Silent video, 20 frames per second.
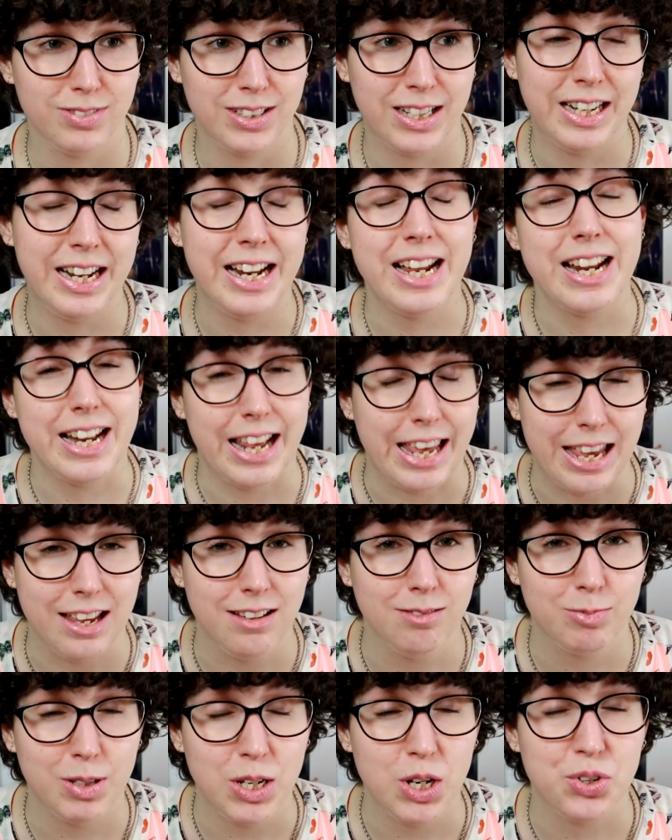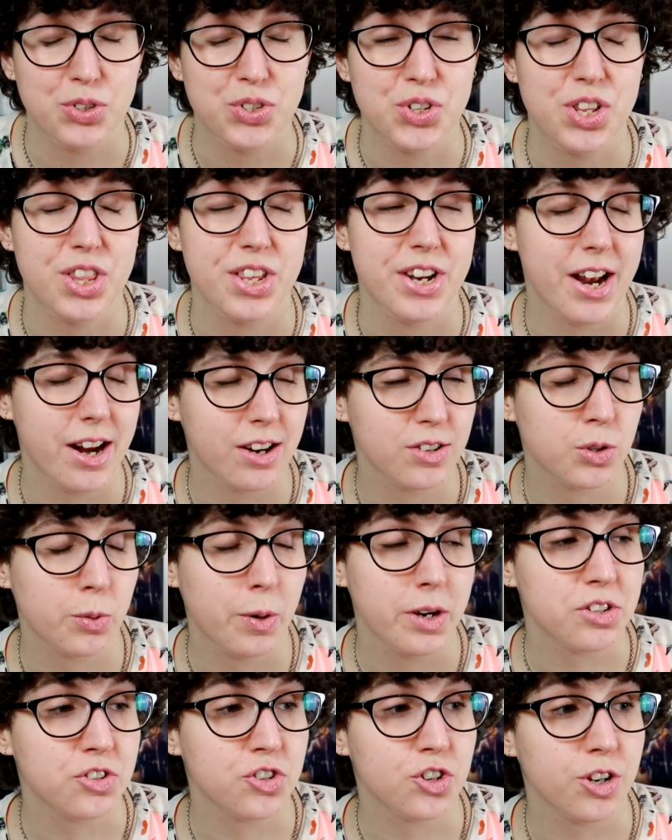clearly, the answer to the next
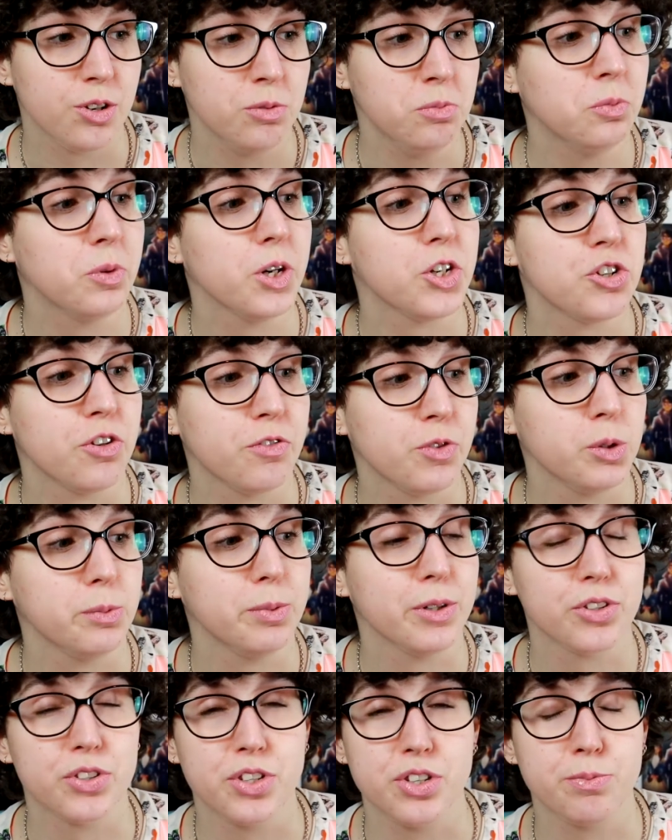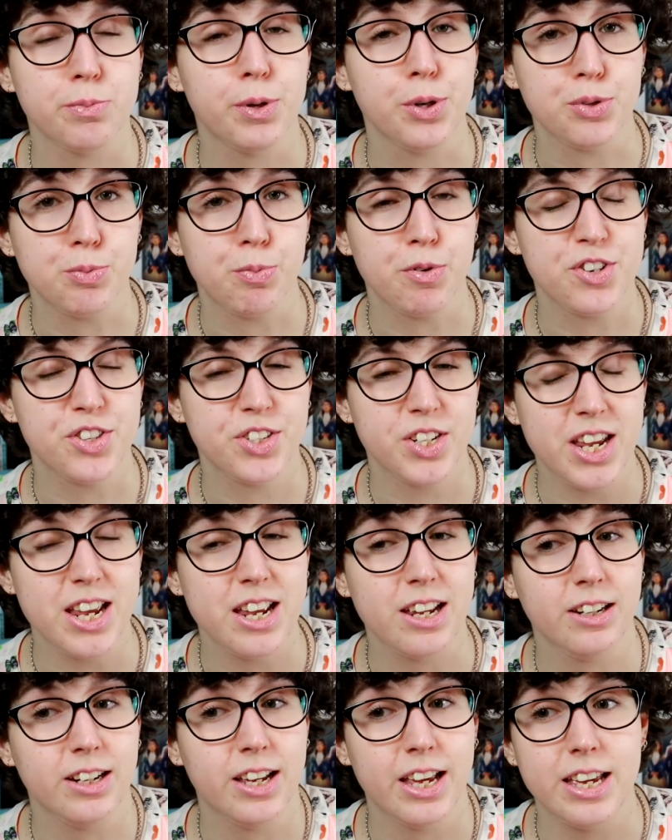question, which of your books is most
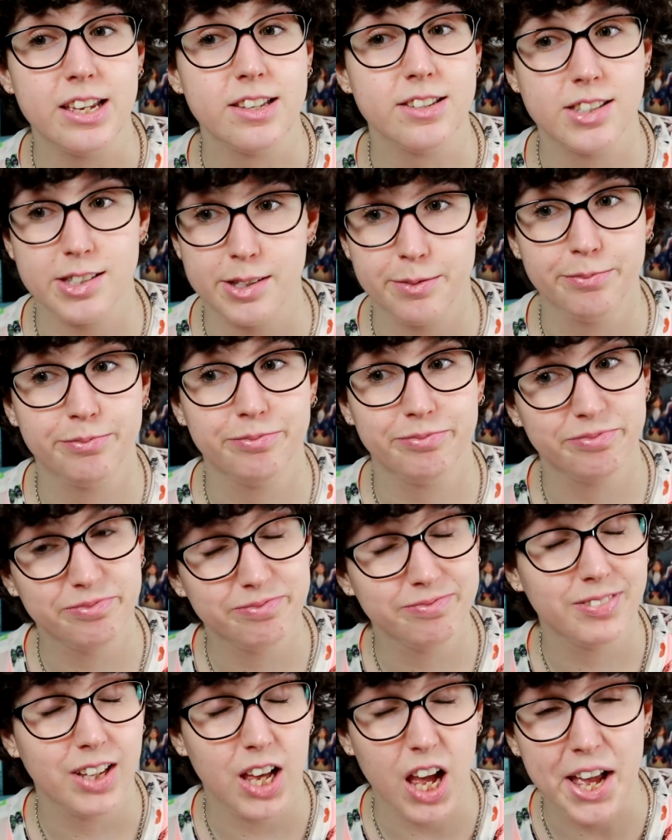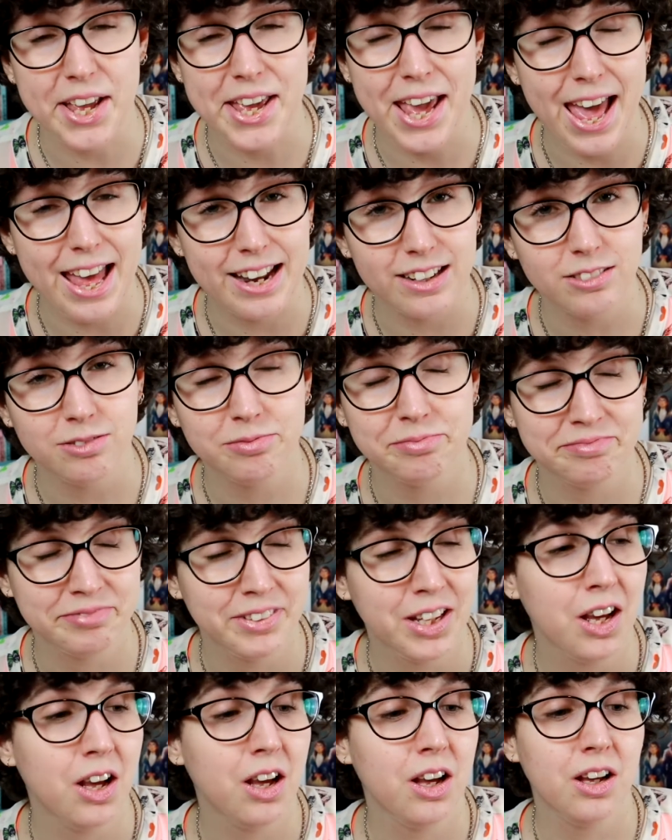pristine, is, again,
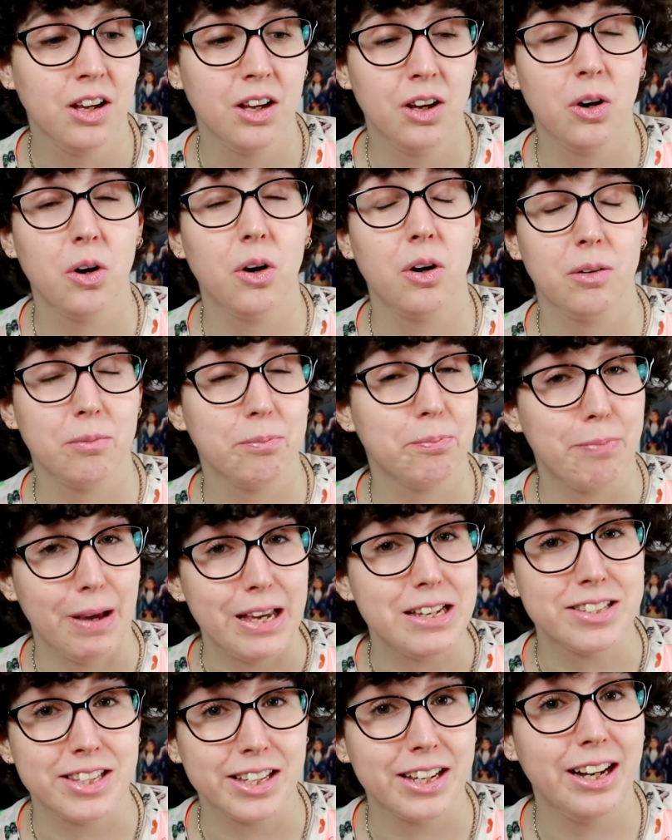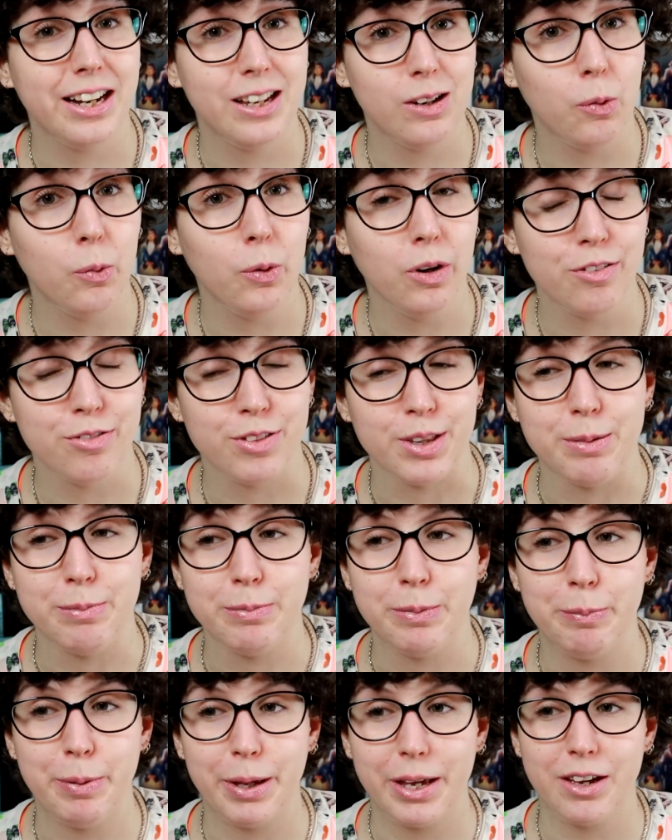basically all of
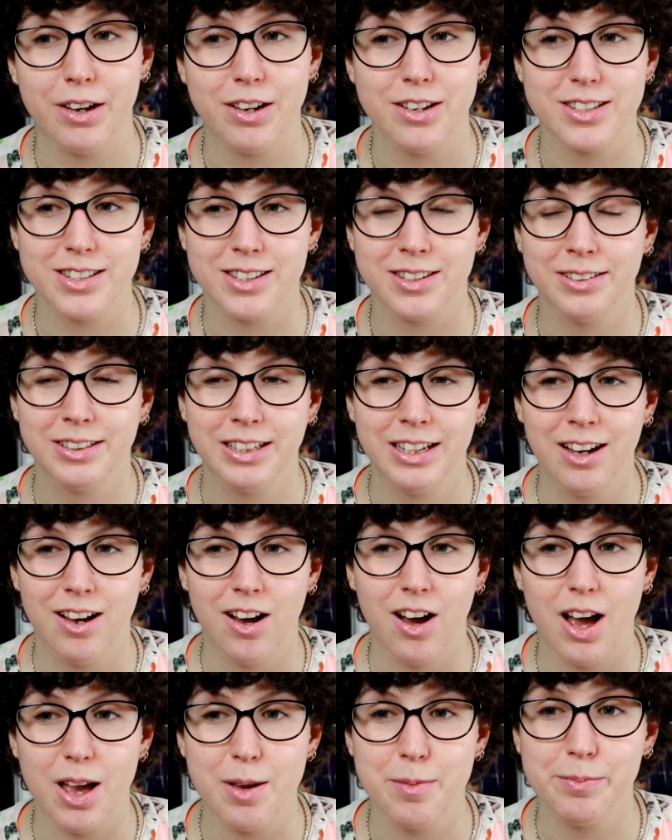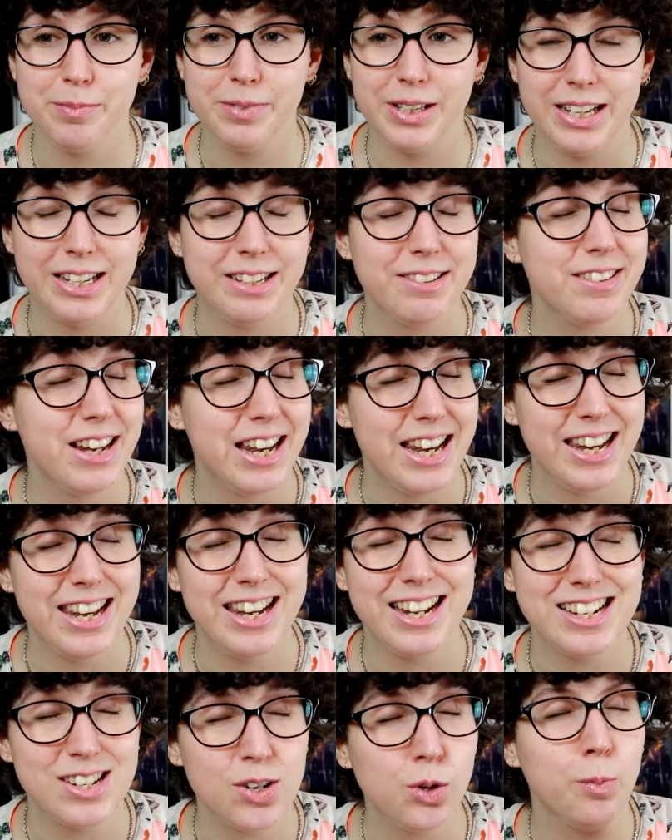them, because I'm a
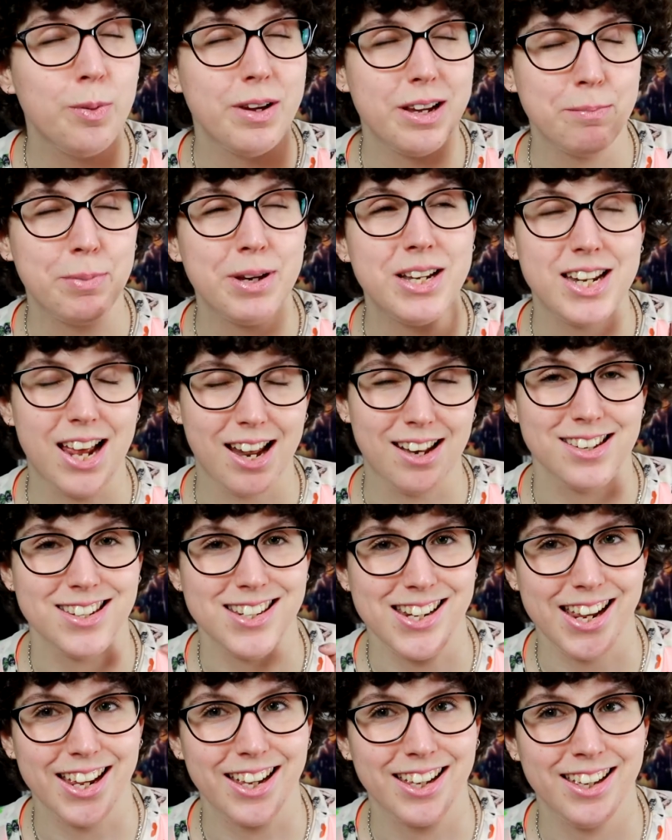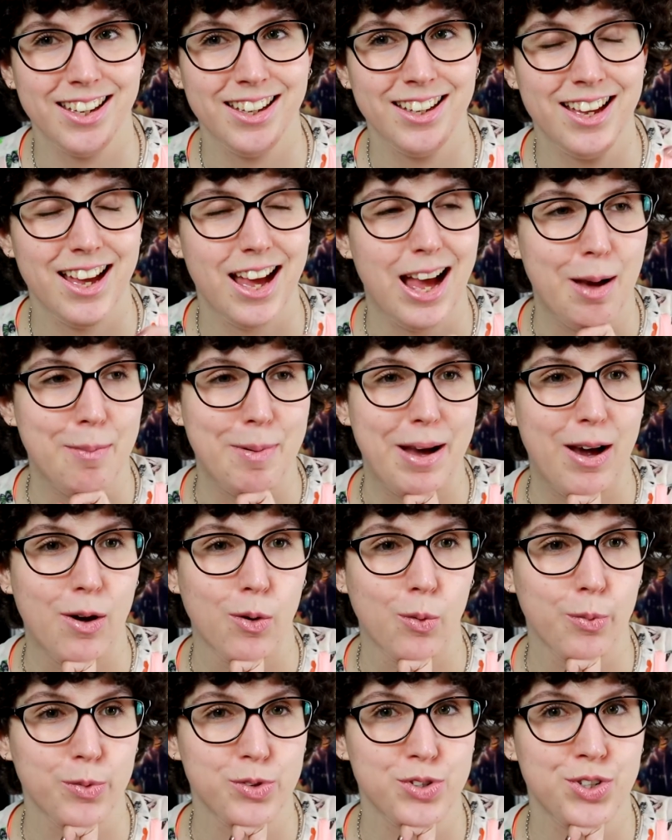little bit pedantic
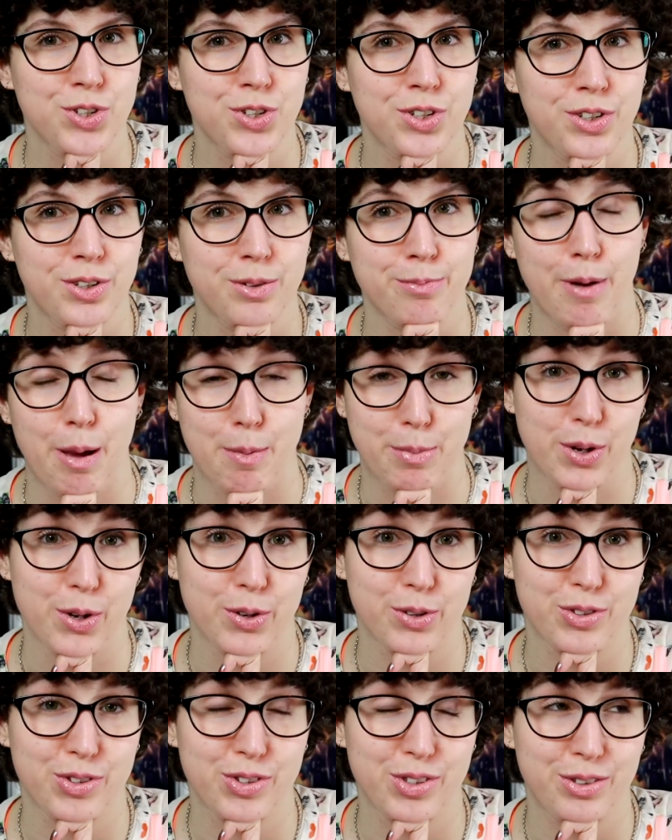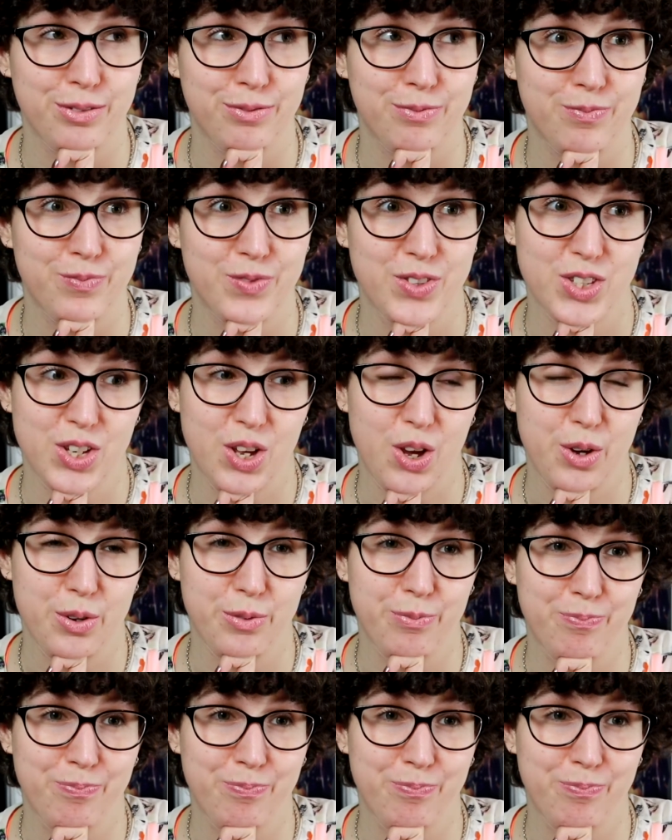about my books. So